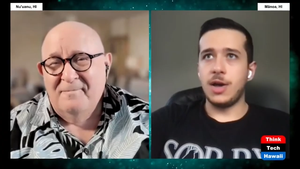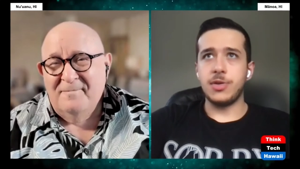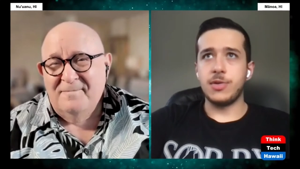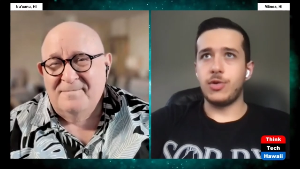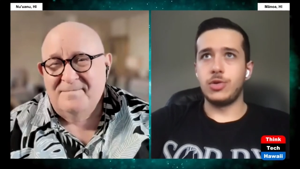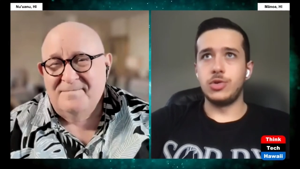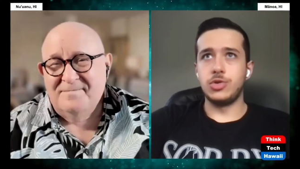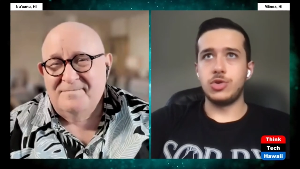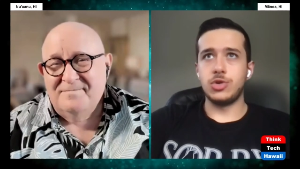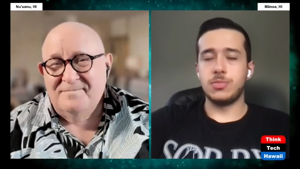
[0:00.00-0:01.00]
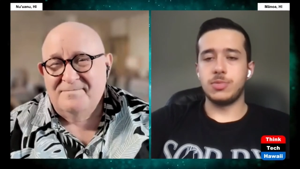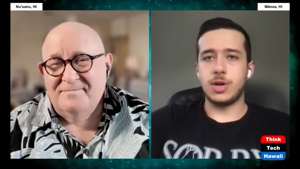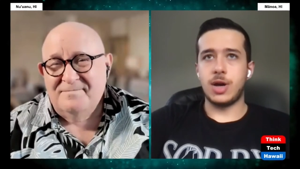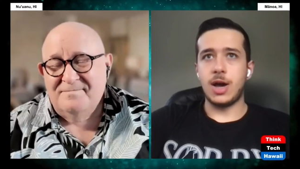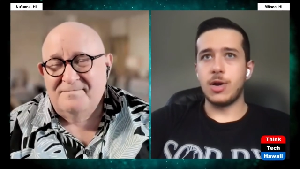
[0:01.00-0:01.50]
Speaker 1: i think for youtube
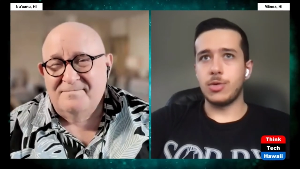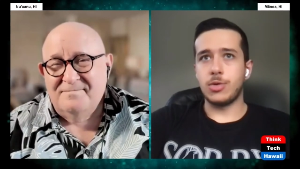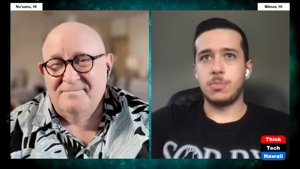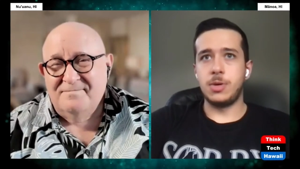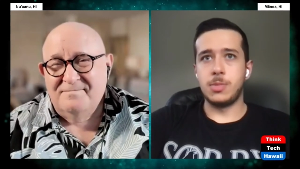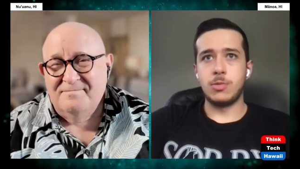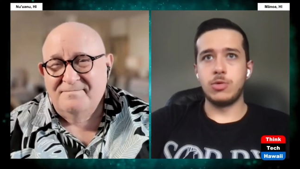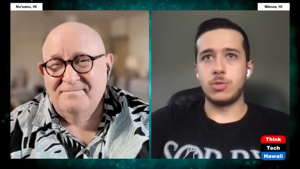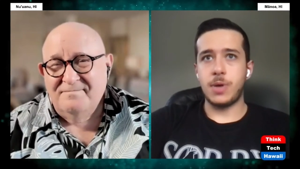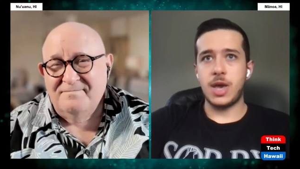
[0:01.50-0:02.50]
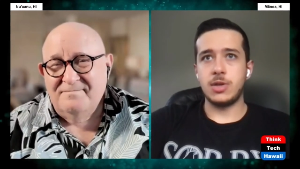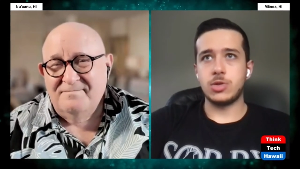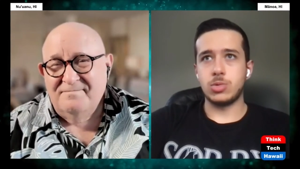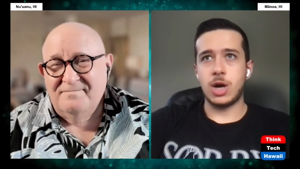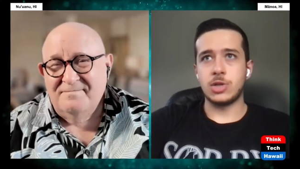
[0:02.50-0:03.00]
i don't think people would pay
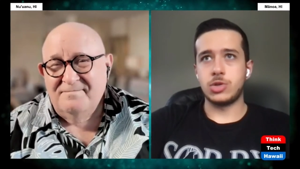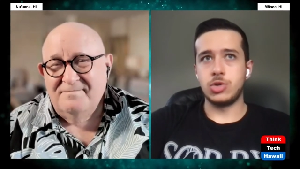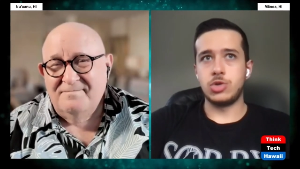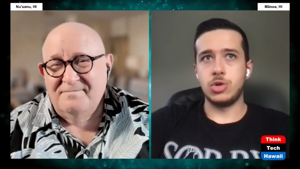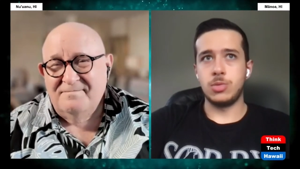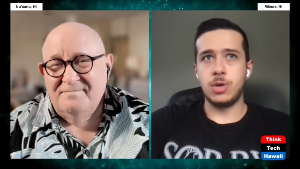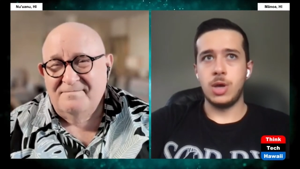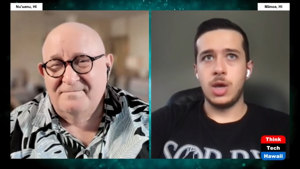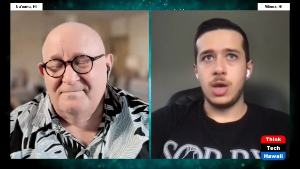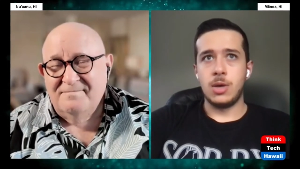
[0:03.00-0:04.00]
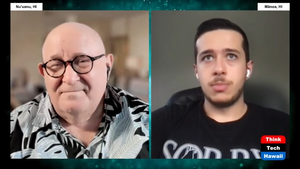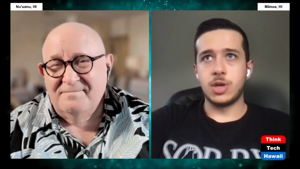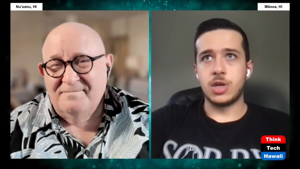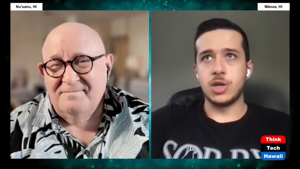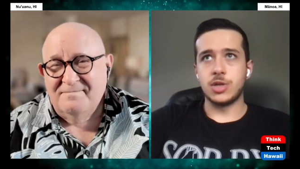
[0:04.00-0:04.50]
to watch youtube
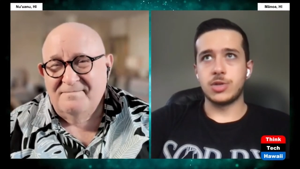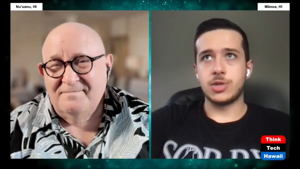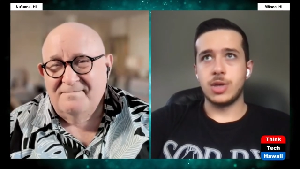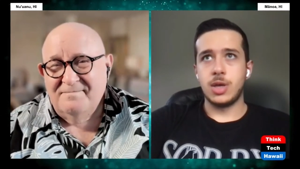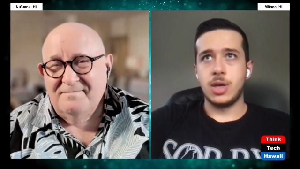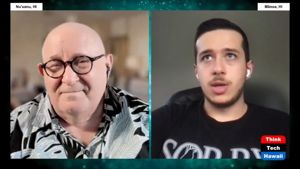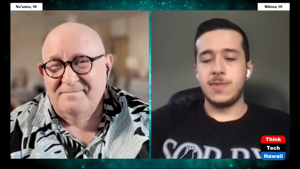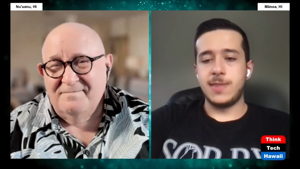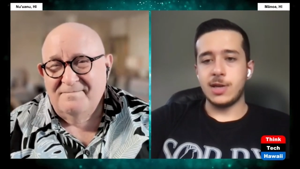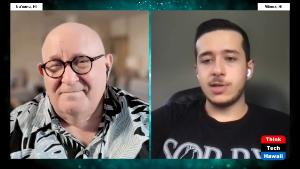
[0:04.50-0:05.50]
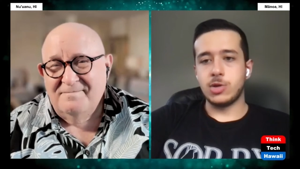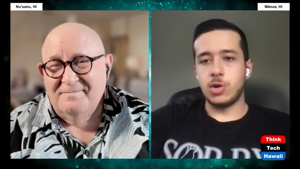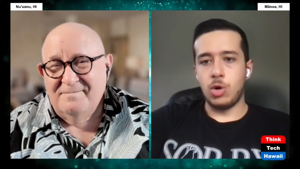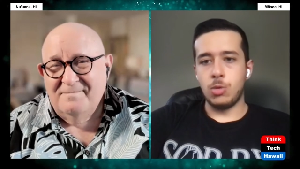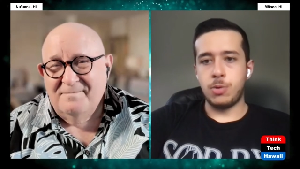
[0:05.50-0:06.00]
because that's
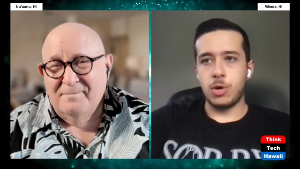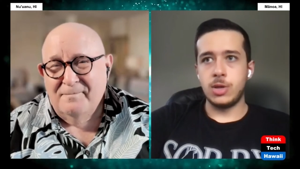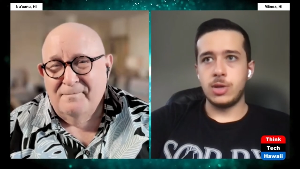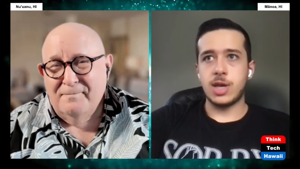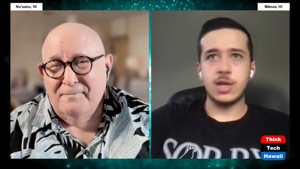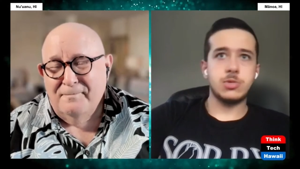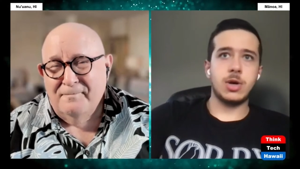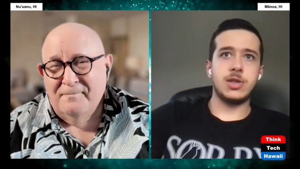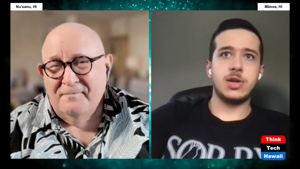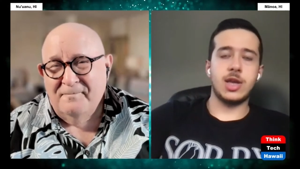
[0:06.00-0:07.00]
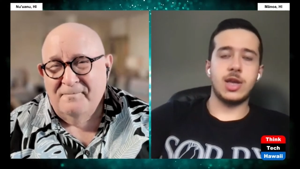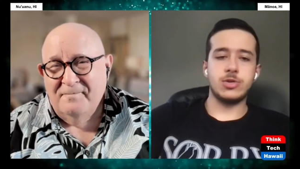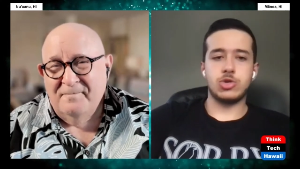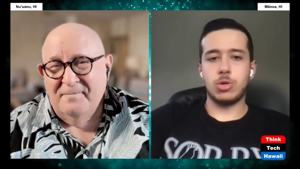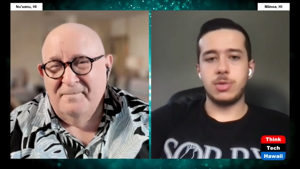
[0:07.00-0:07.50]
the whole point that's why they're
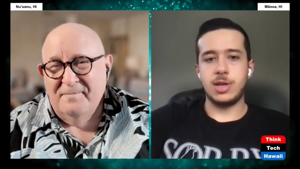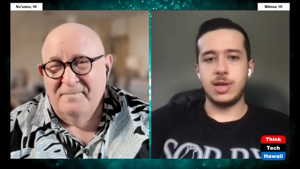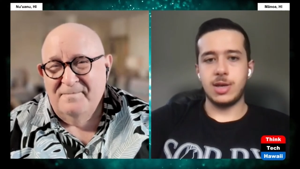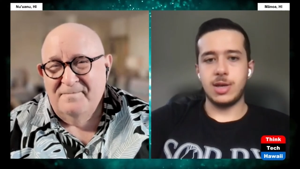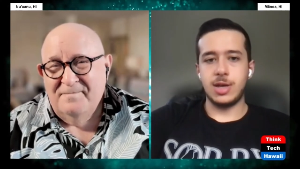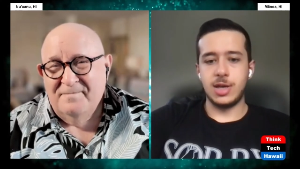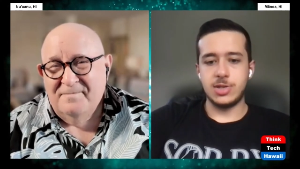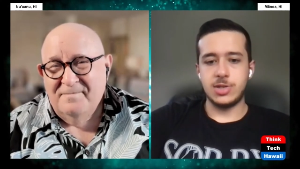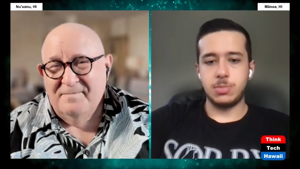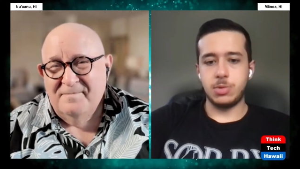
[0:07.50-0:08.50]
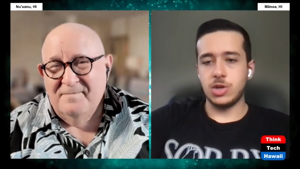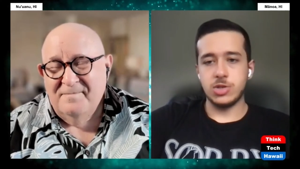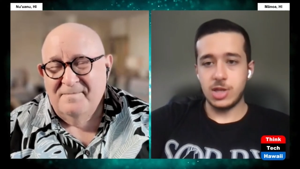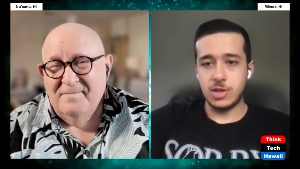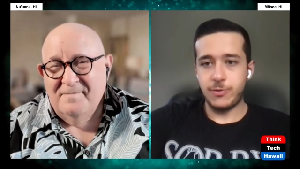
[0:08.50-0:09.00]
getting so many hits
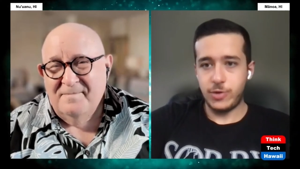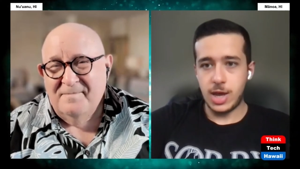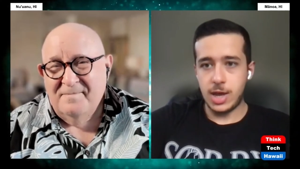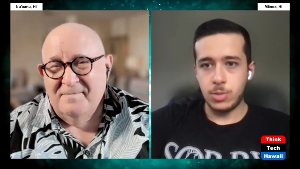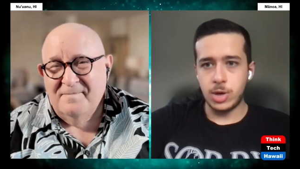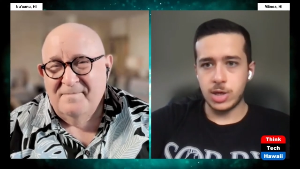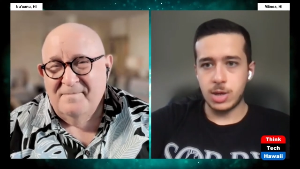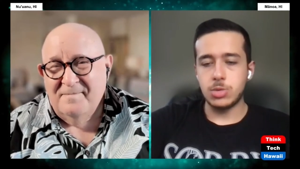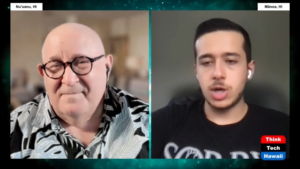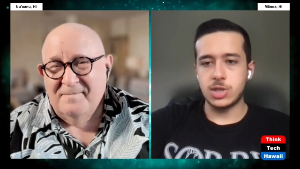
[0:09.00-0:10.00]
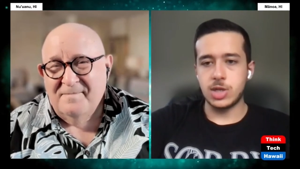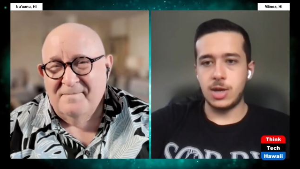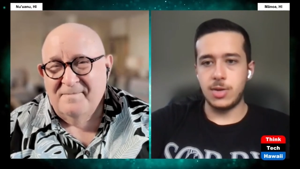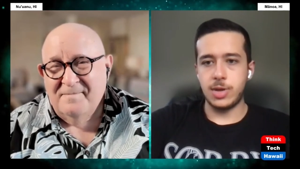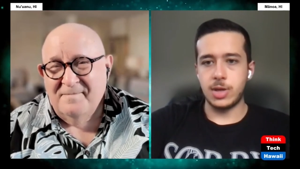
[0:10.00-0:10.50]
because it's free anyone can watch
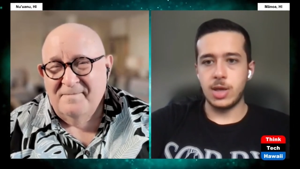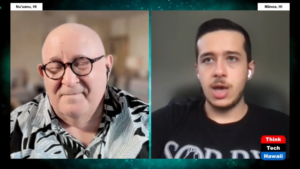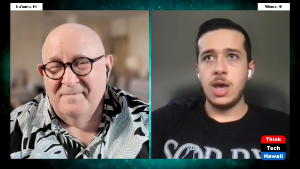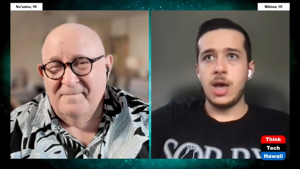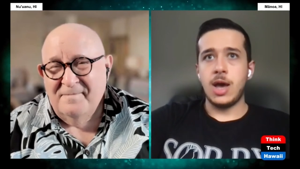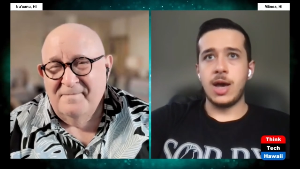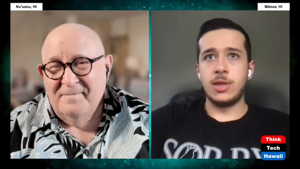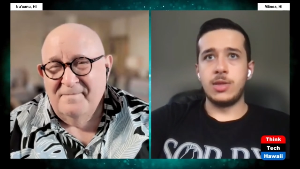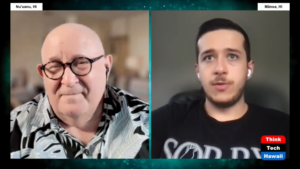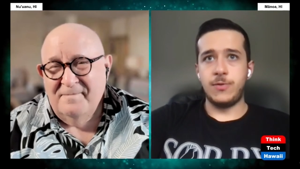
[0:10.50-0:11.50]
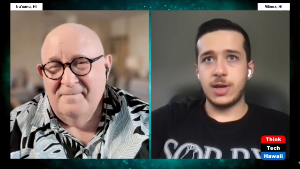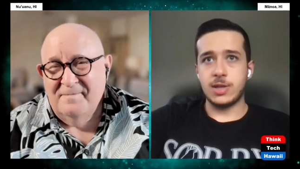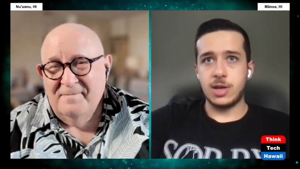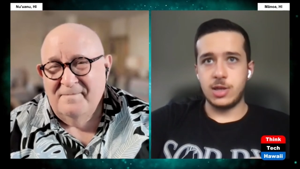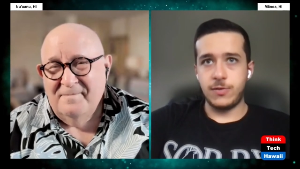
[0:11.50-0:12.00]
anything and the
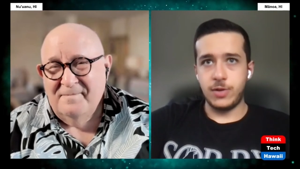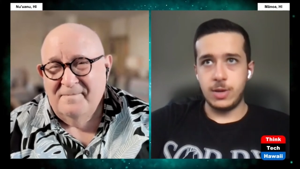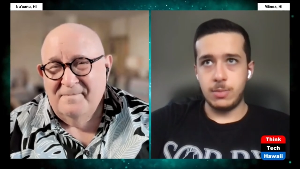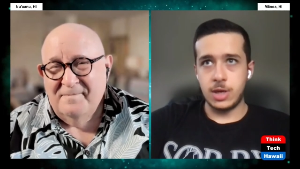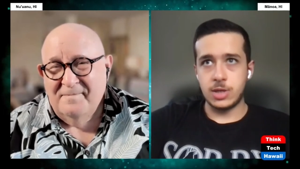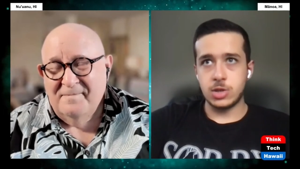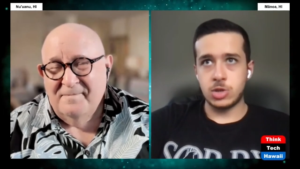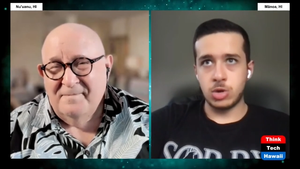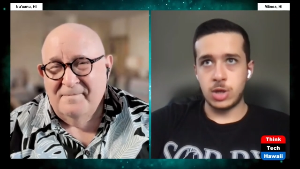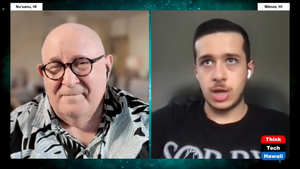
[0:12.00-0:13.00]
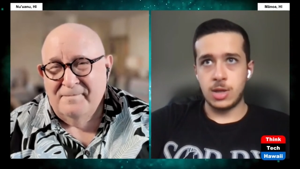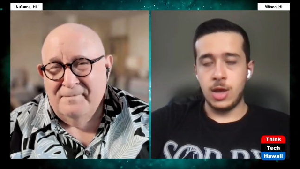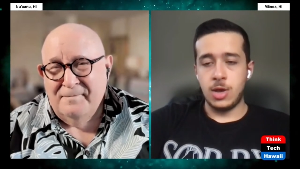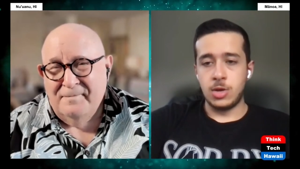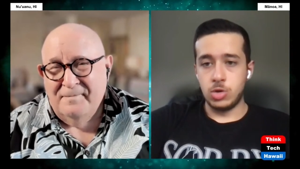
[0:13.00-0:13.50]
fact that it's free makes it so that
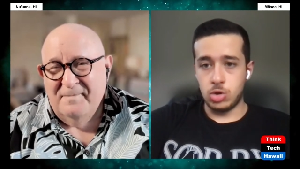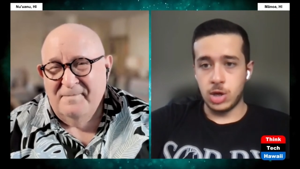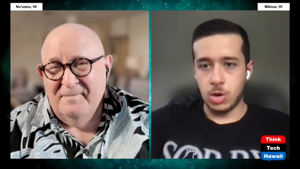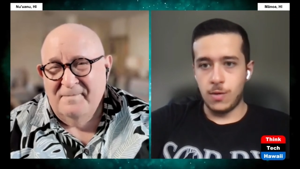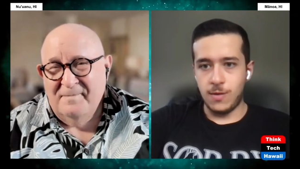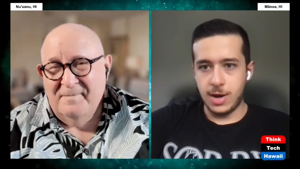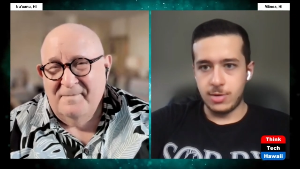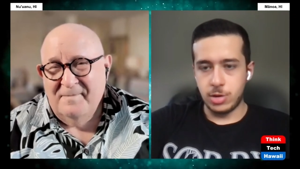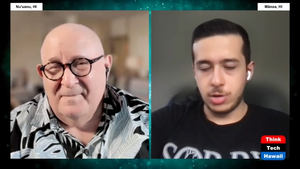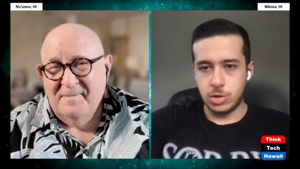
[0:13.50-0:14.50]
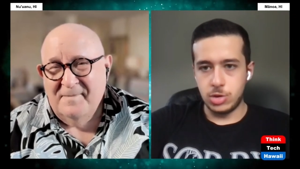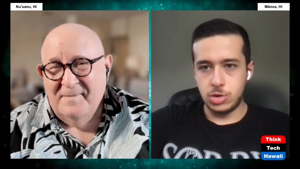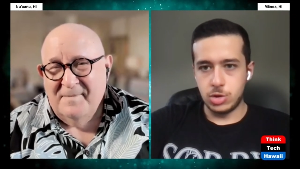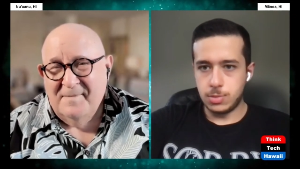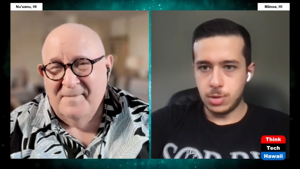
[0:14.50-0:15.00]
you can go viral on
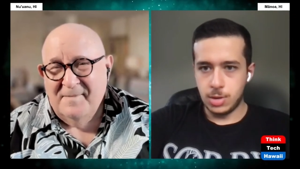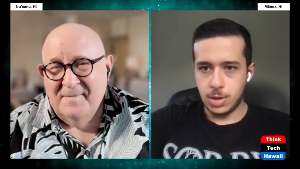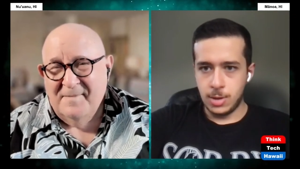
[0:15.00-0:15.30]
youtube